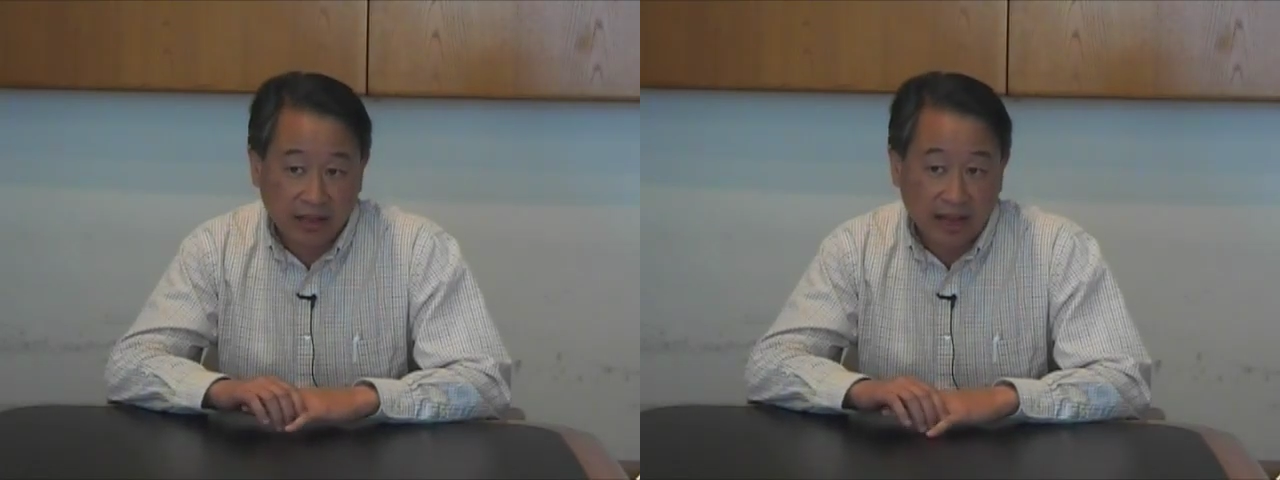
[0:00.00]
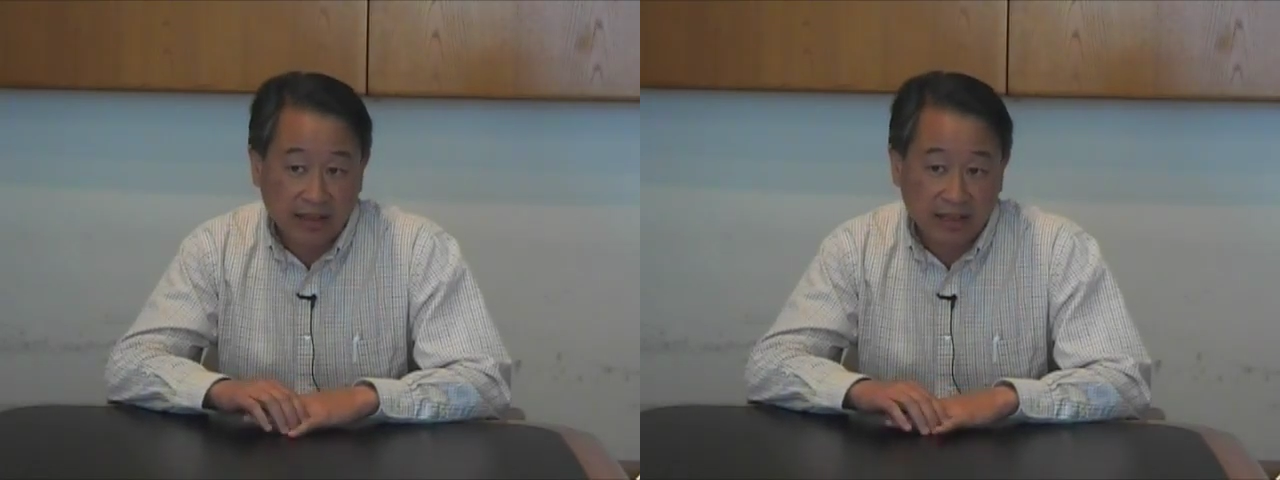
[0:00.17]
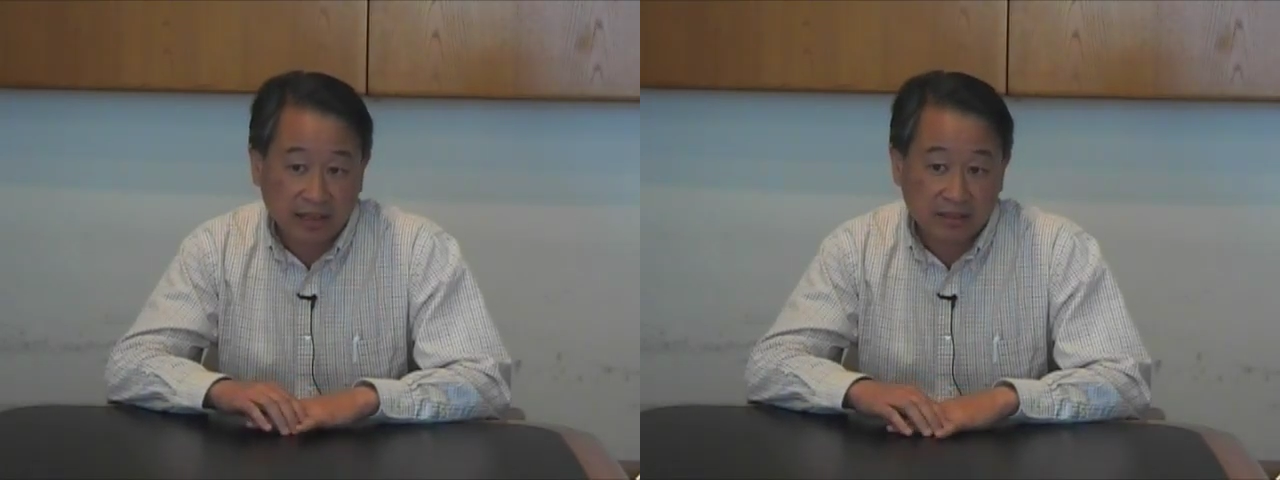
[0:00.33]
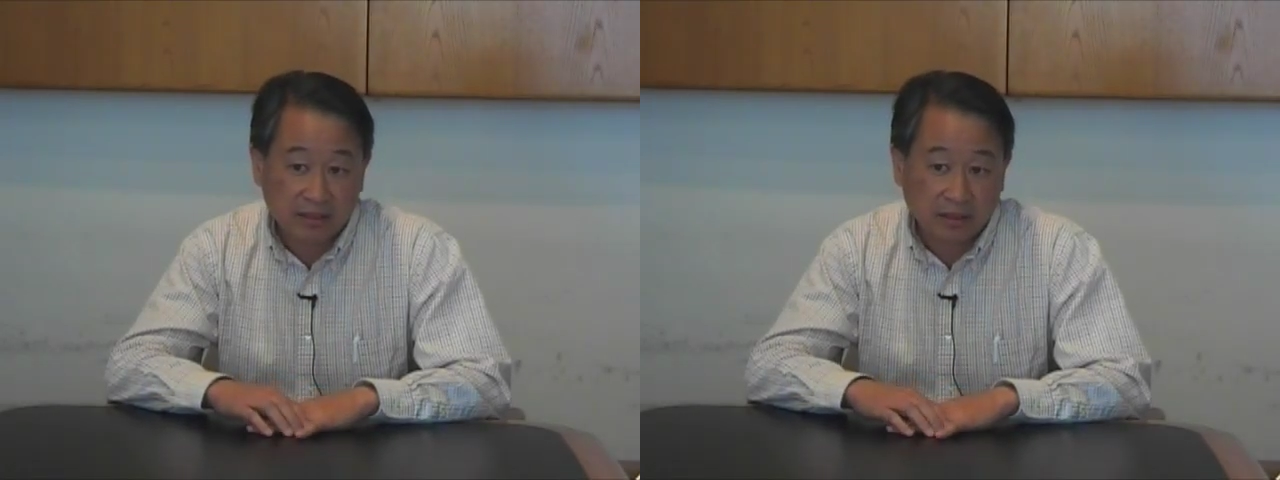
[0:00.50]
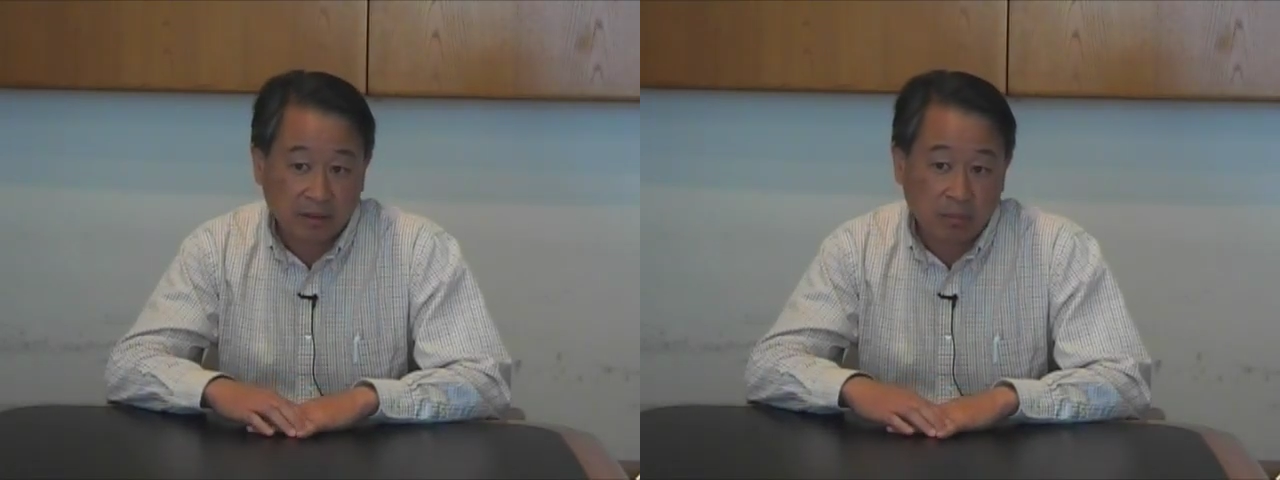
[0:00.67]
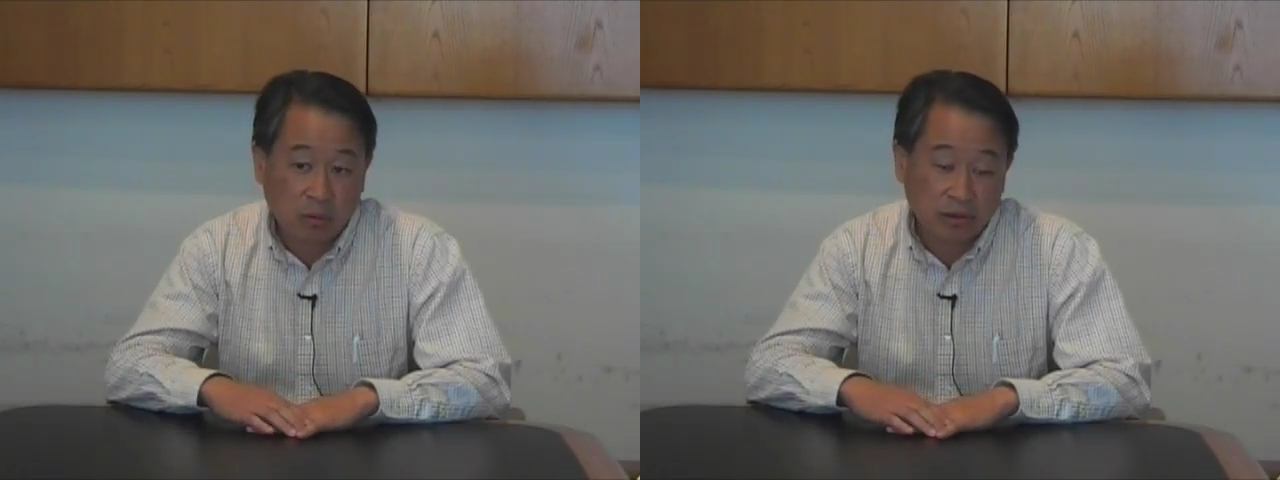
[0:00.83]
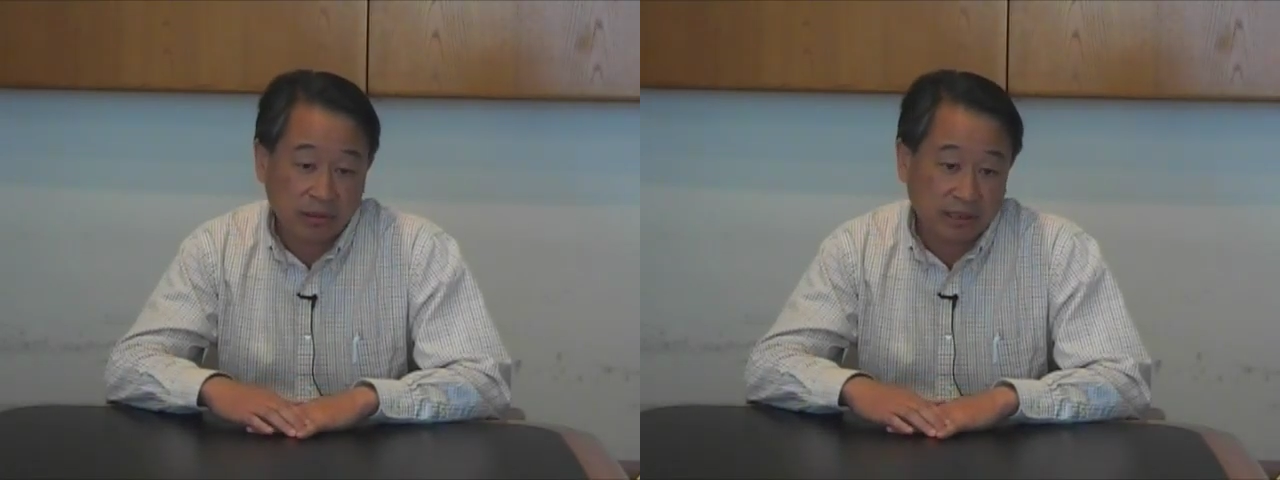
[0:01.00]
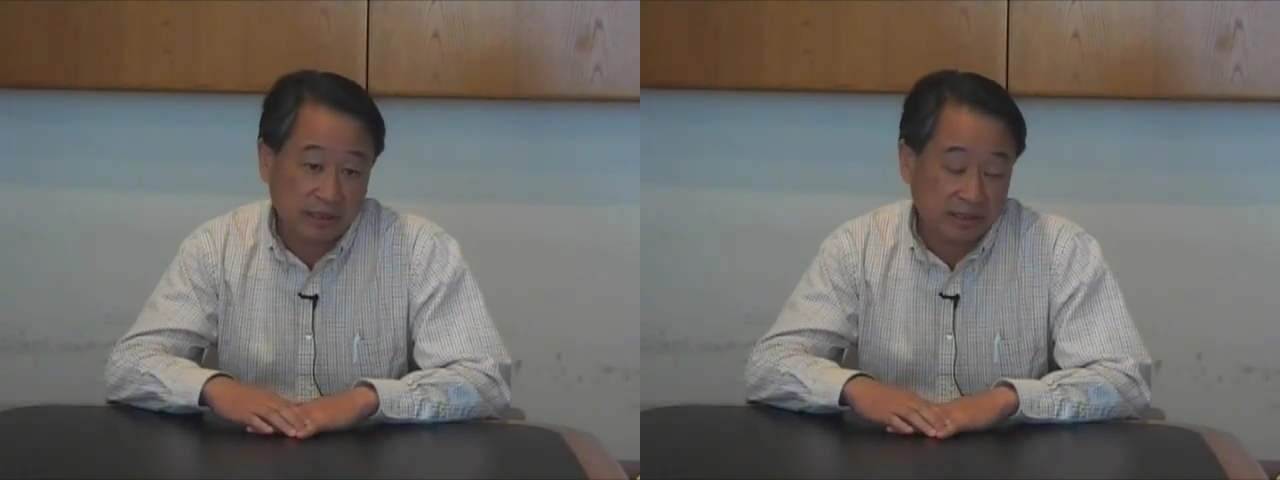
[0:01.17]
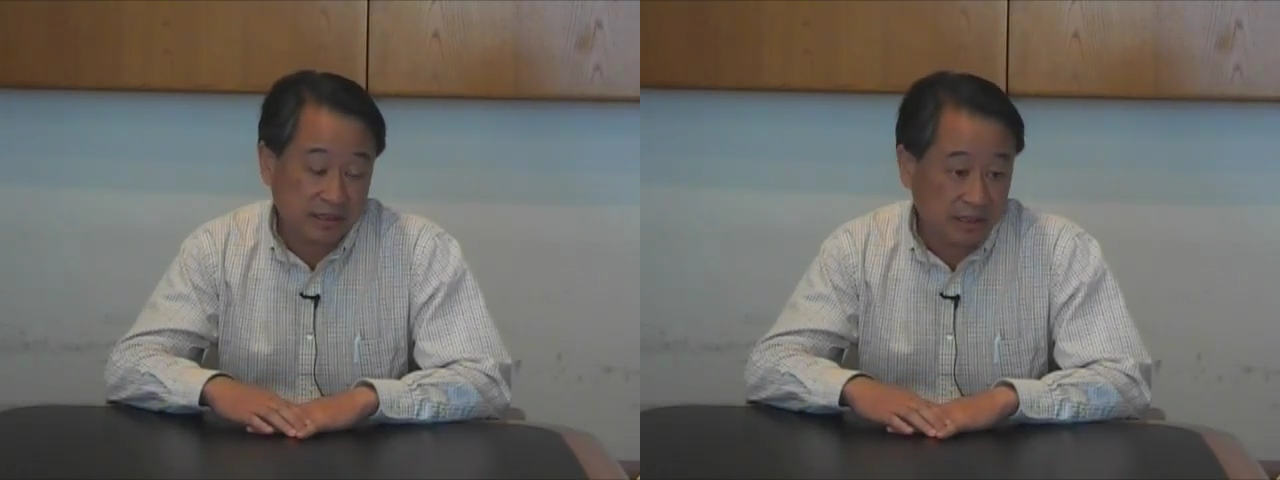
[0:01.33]
that I think is important
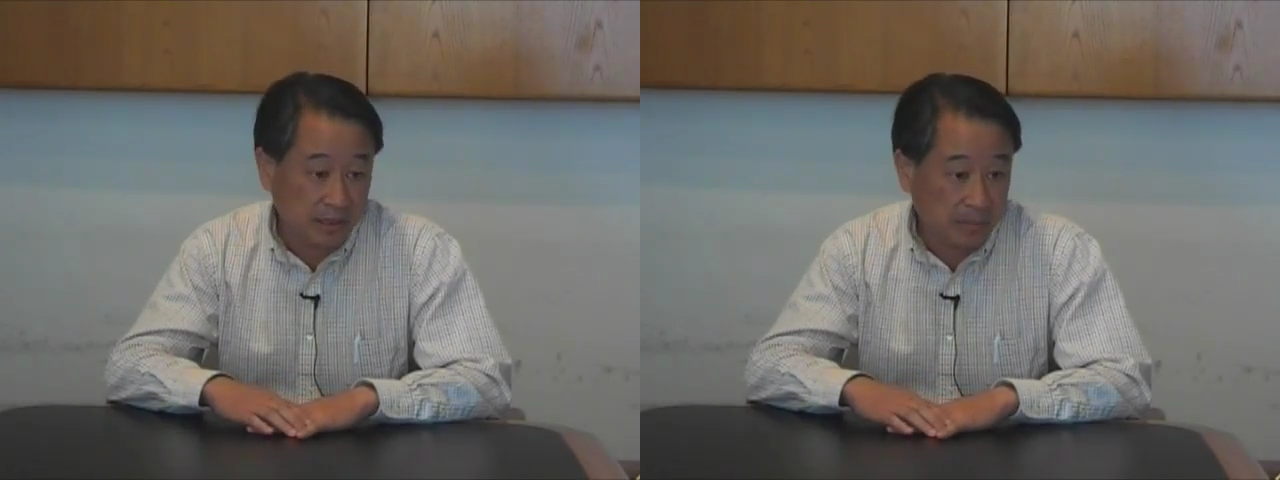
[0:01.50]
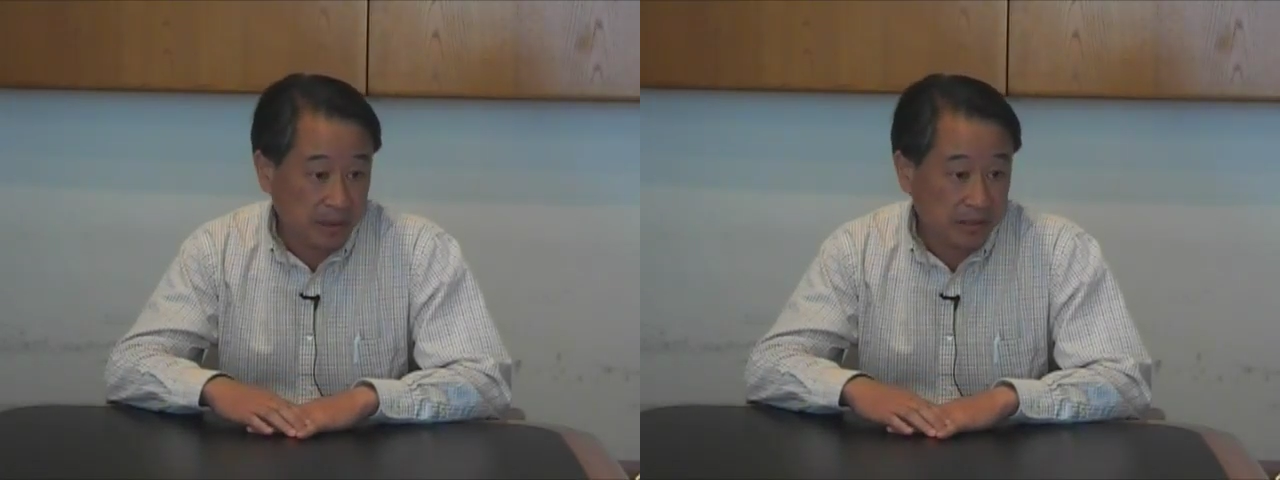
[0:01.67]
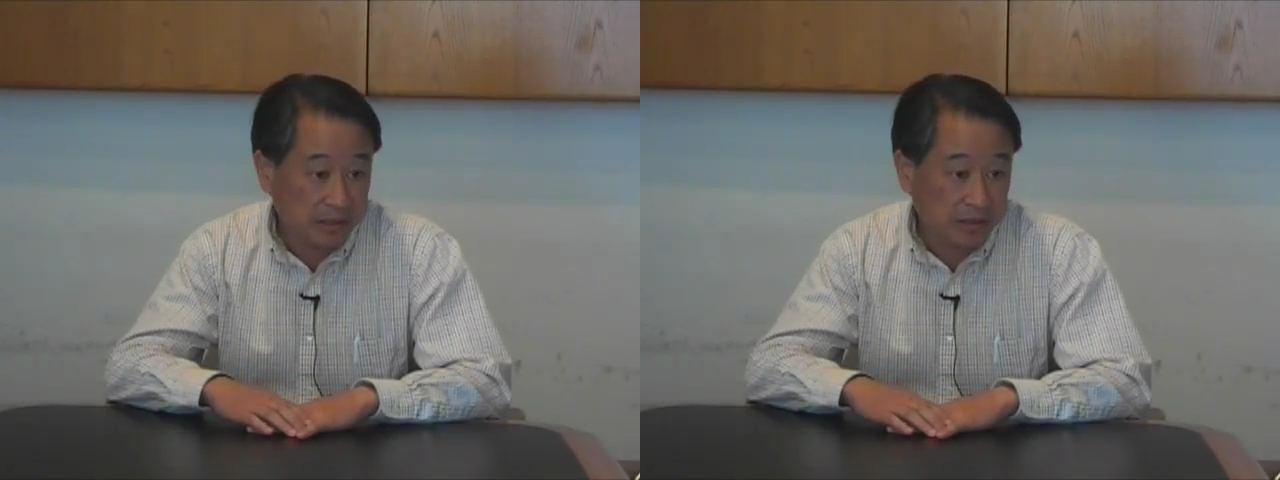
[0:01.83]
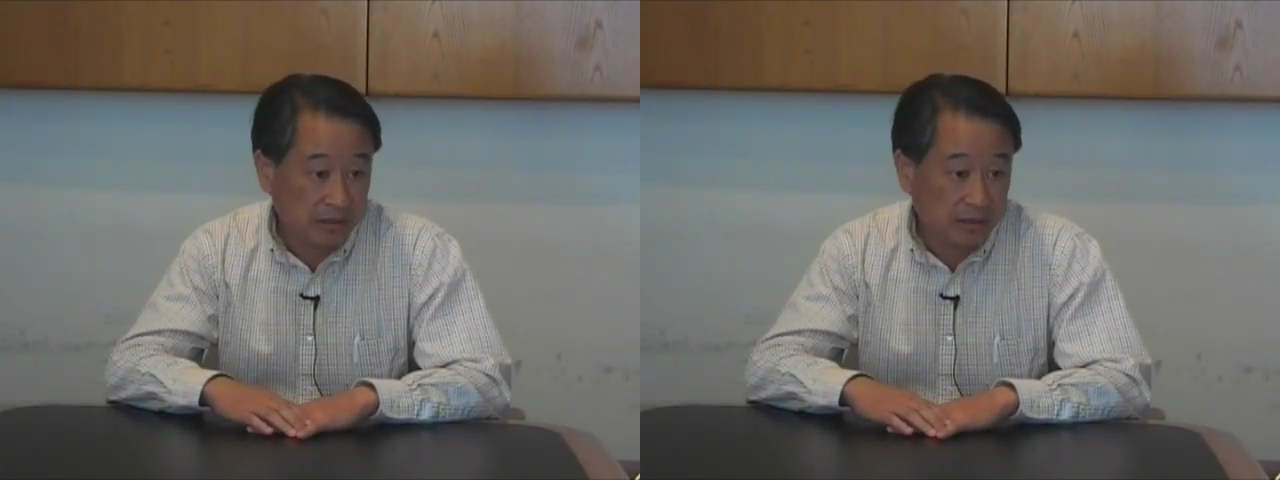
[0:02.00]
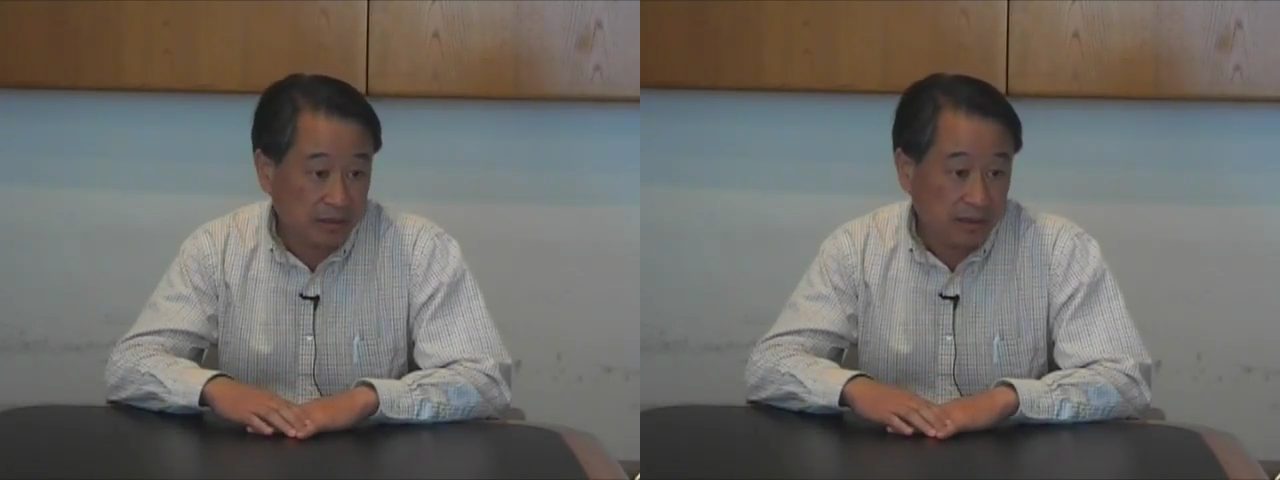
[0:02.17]
is the city budget.